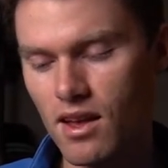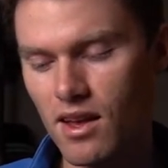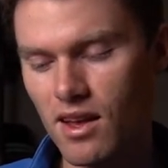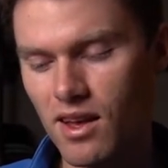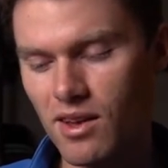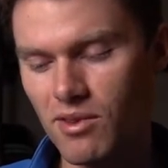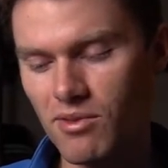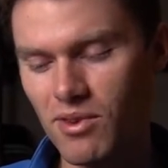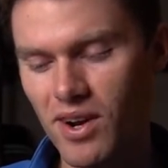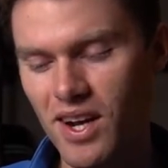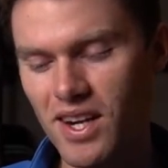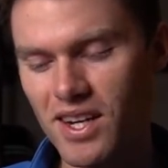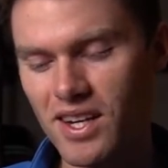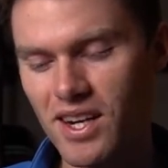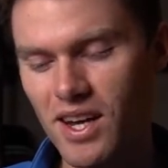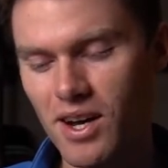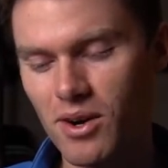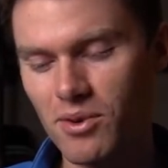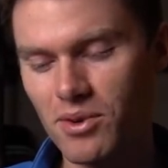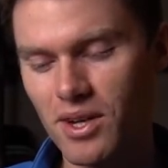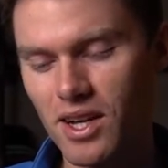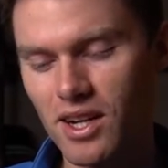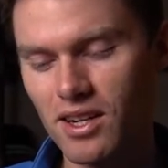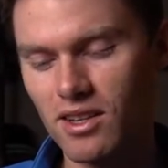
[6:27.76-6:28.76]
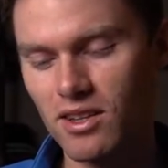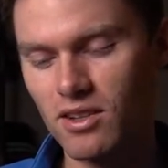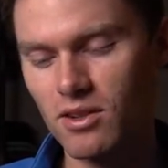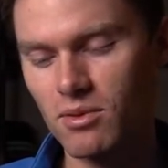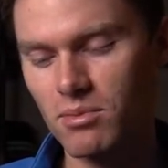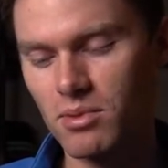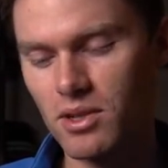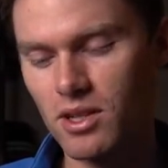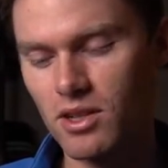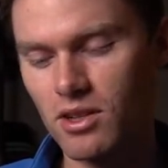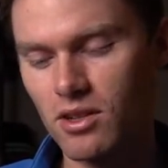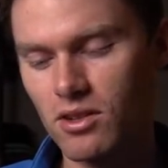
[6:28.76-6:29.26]
And right now we got a little
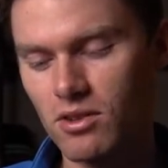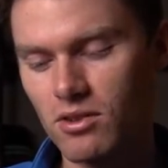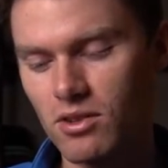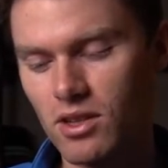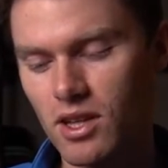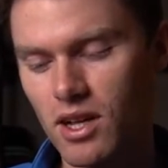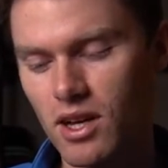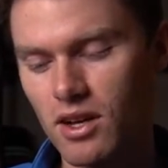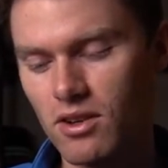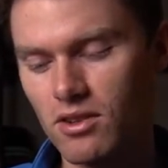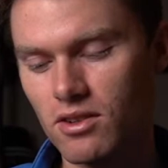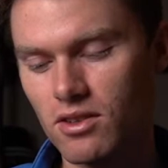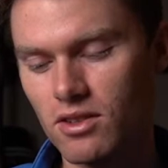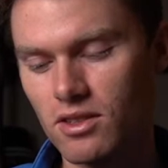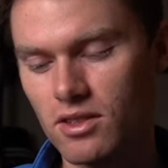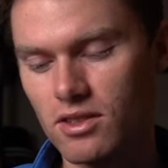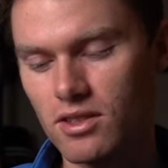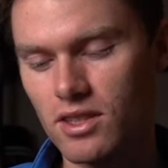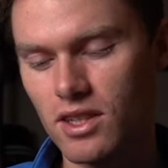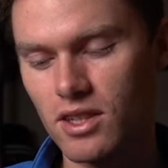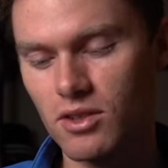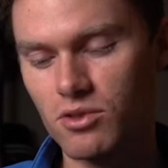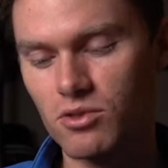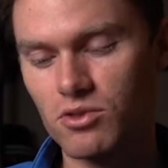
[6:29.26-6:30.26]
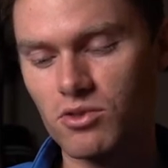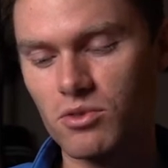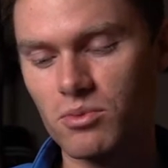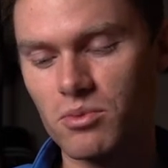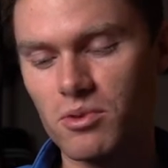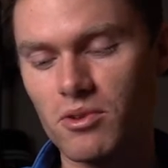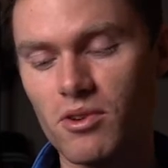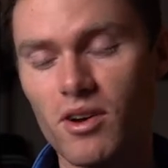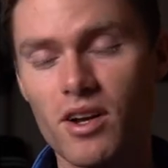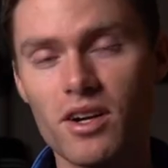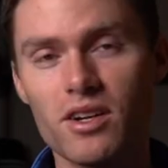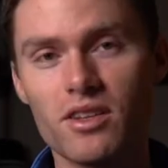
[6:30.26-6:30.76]
bit of low cloud, it looks like, which will be
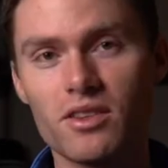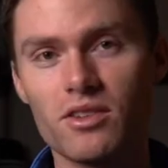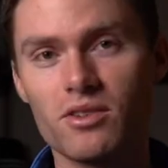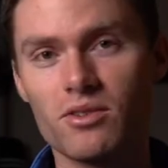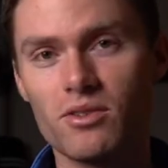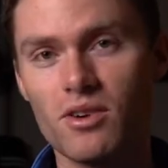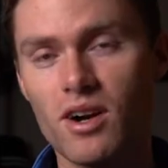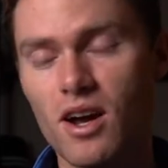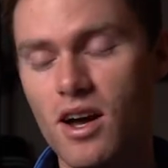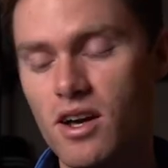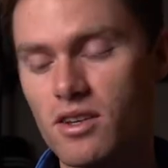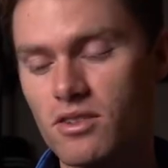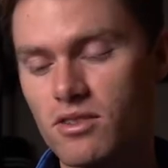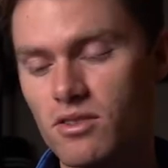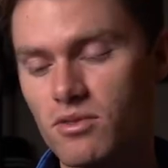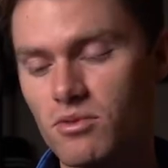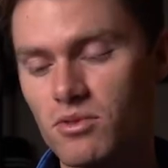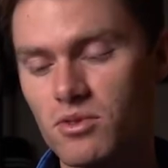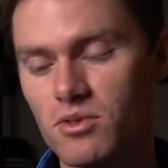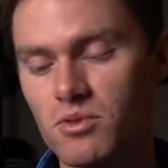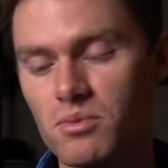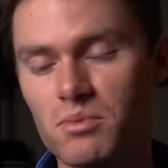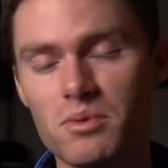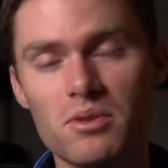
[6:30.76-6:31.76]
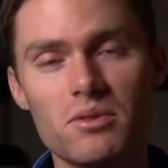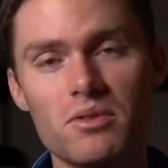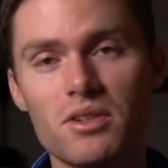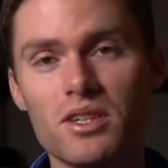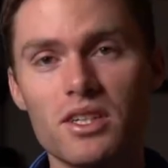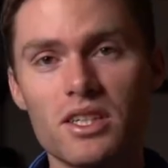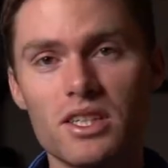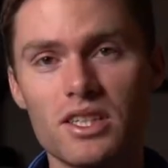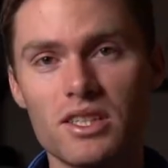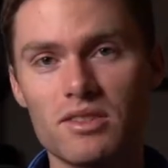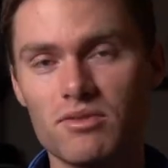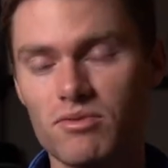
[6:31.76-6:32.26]
right on the horizon, which would be
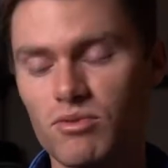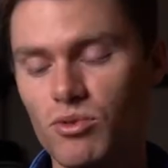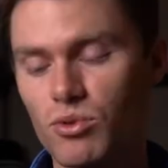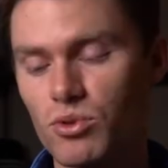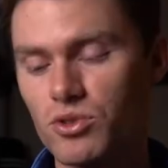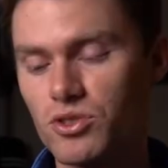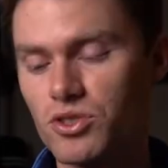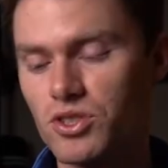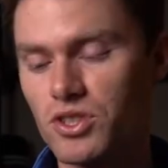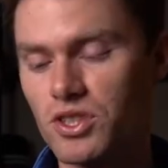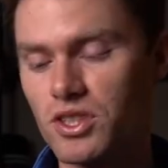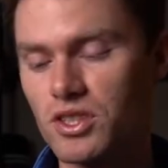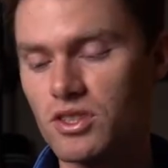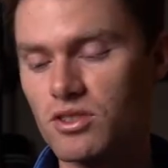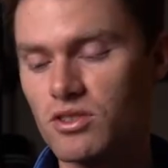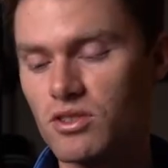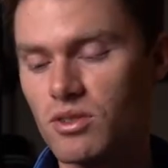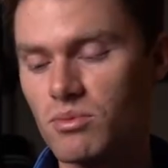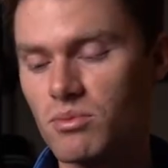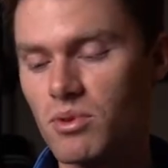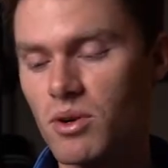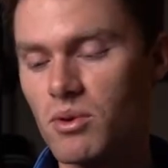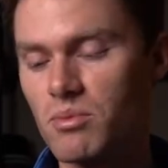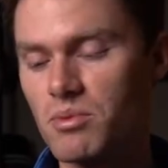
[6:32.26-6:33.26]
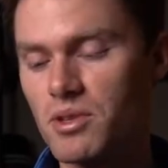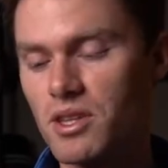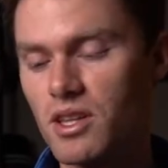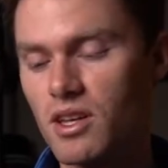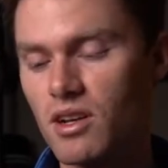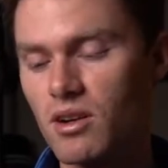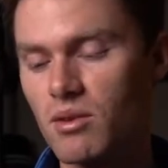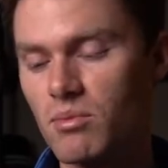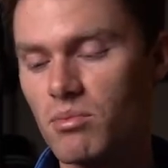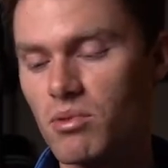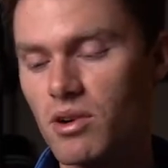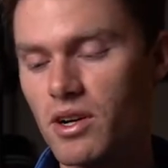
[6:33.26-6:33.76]
really unfortunate. So I'm hoping
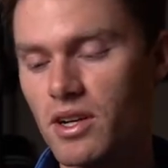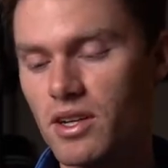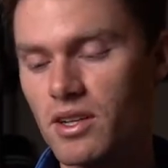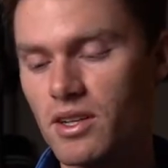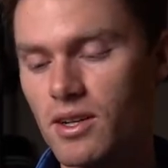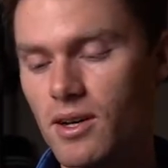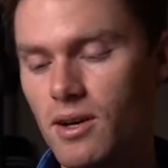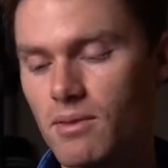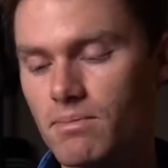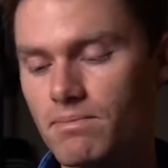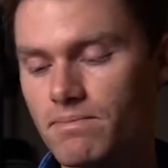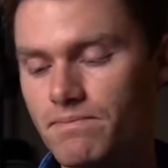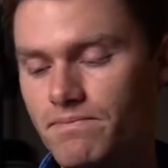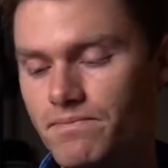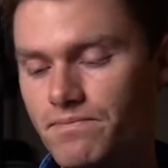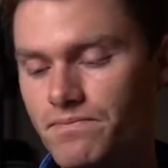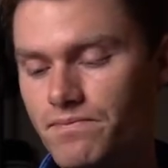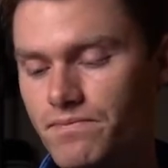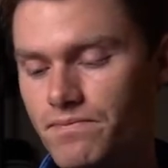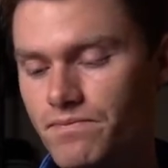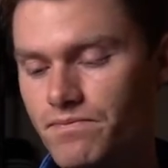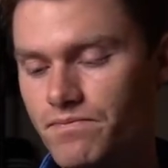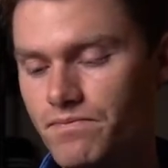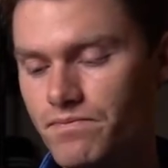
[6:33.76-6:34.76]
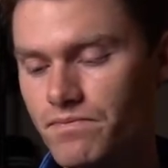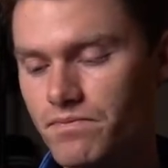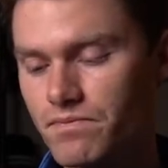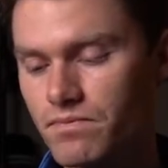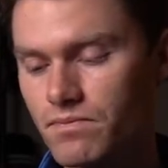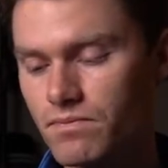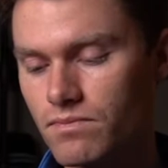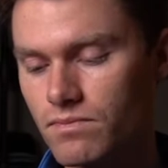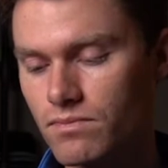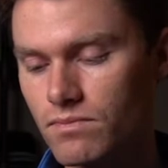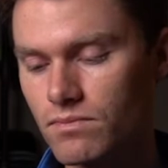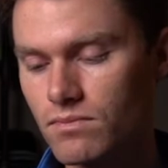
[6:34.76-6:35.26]
that'll break up
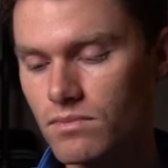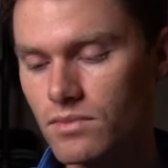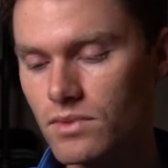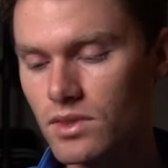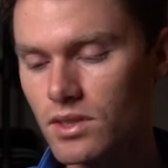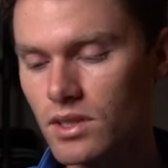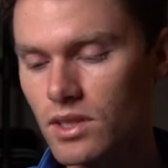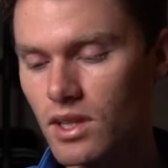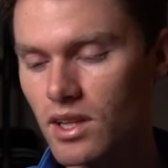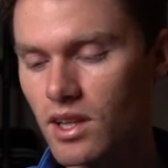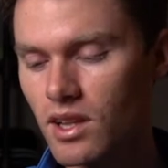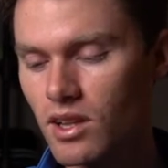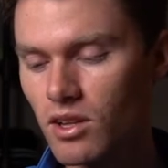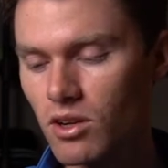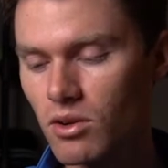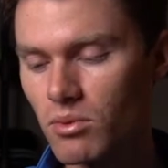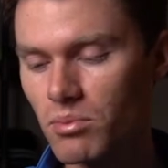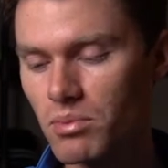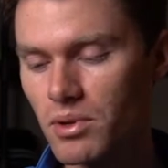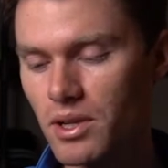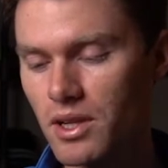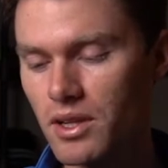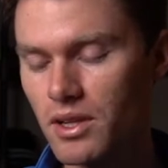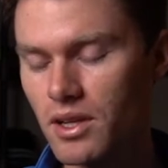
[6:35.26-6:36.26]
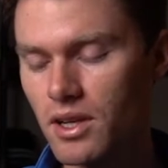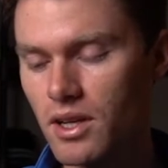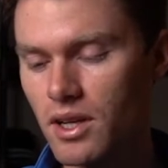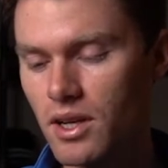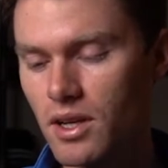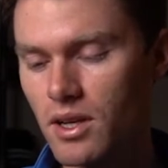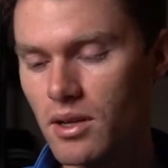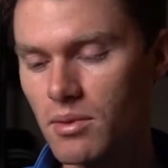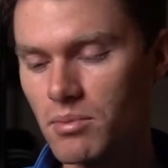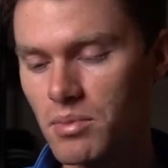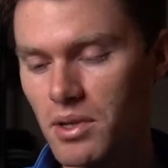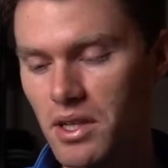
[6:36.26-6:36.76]
a little bit,
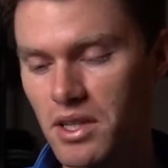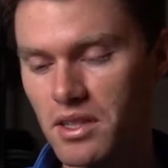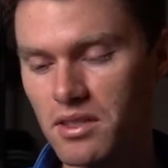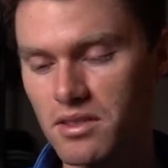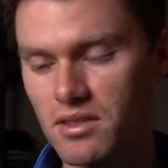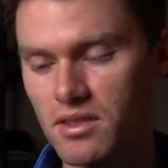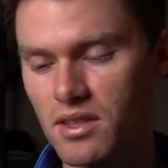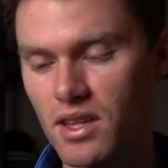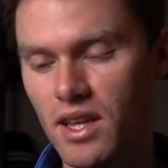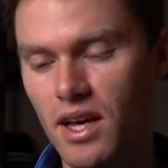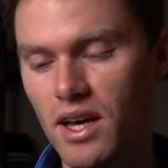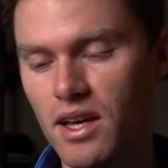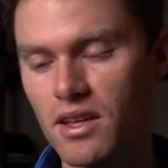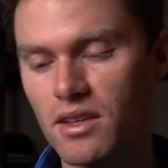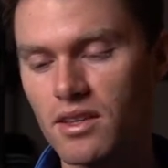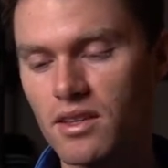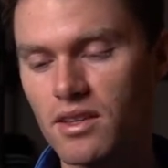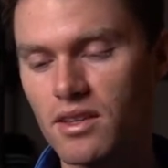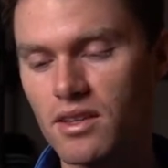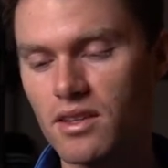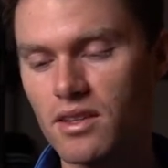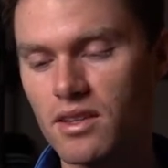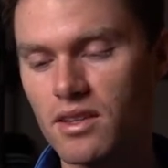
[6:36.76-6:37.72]
because that